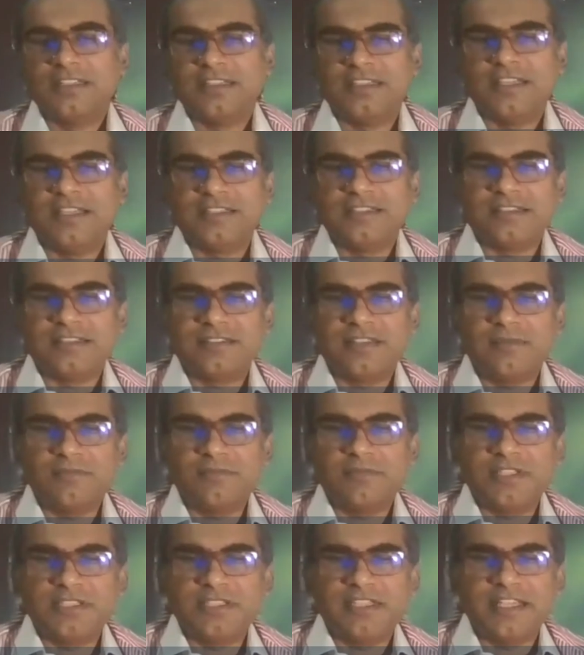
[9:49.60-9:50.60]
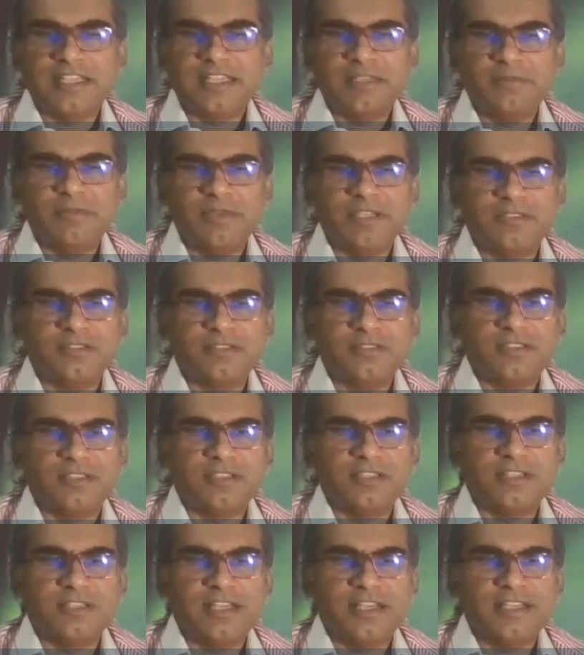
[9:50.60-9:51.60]
there's some disagreement
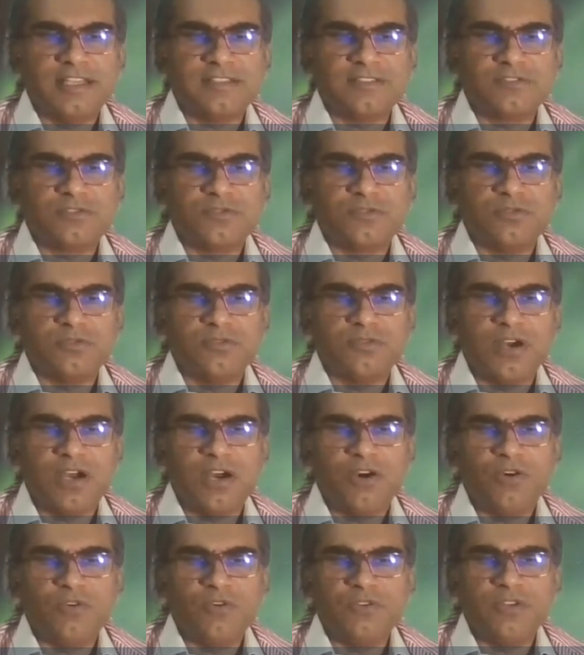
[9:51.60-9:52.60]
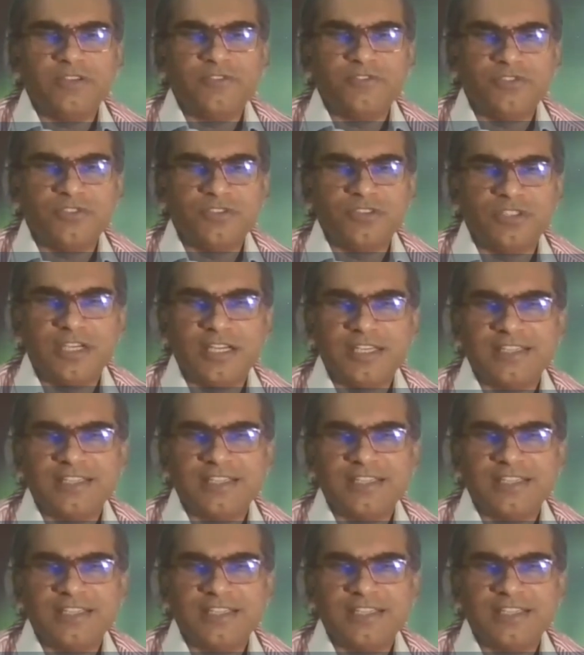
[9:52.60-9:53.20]
as to how we should